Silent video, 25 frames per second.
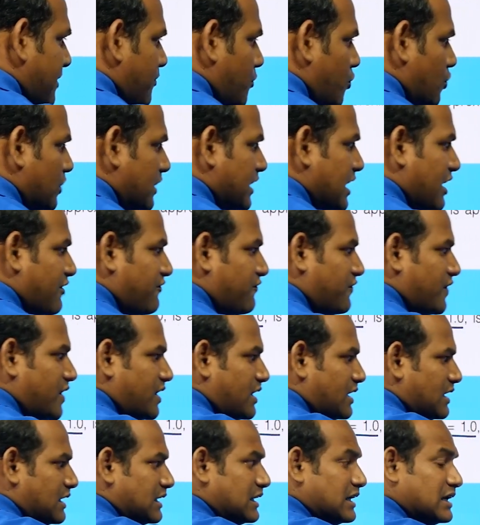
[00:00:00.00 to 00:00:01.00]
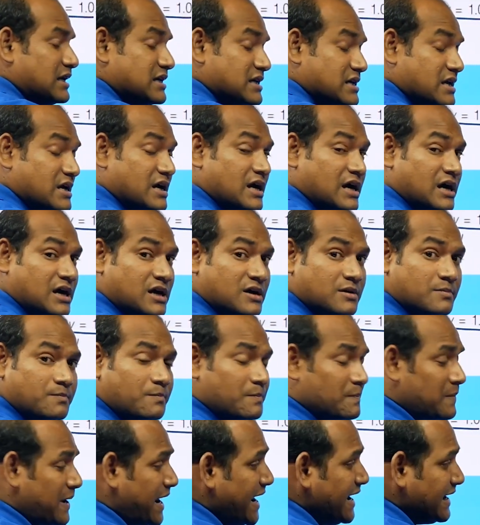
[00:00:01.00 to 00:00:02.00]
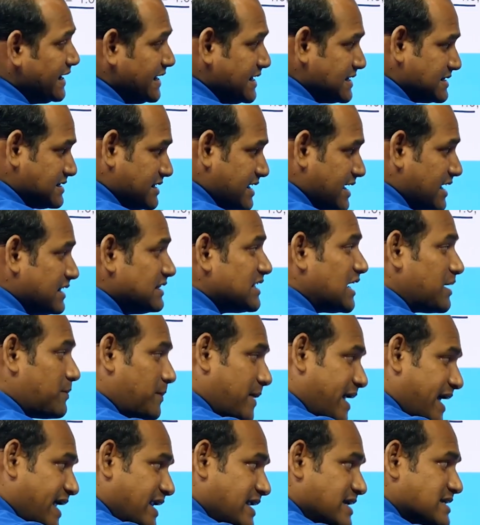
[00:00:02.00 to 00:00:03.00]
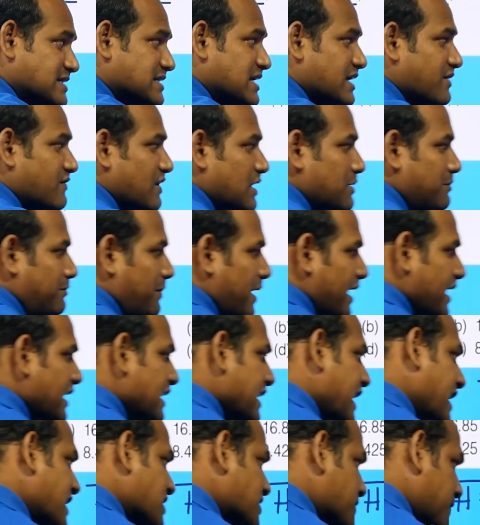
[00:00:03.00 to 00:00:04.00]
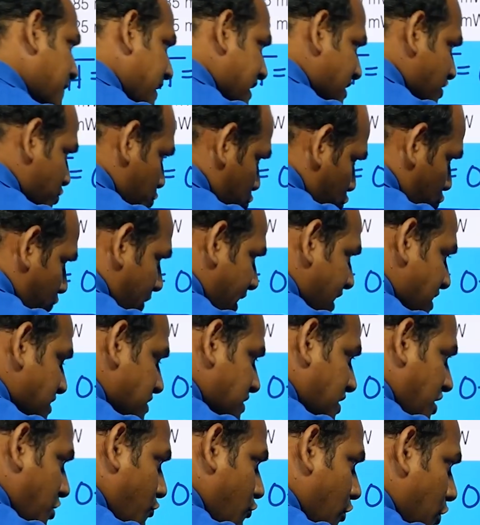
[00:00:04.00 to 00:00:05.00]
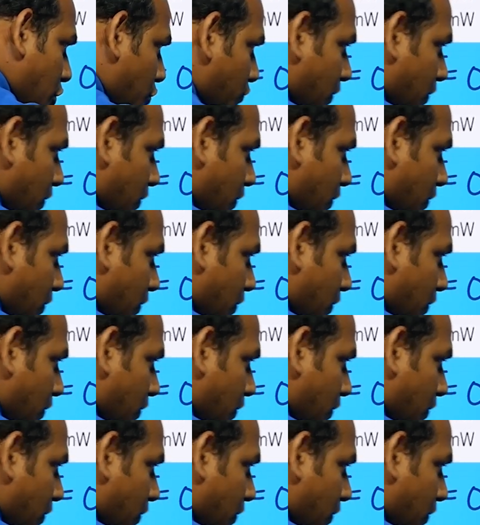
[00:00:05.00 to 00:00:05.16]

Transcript: amount of uh, uh, plane is there that plane is given by x plus 2y is equal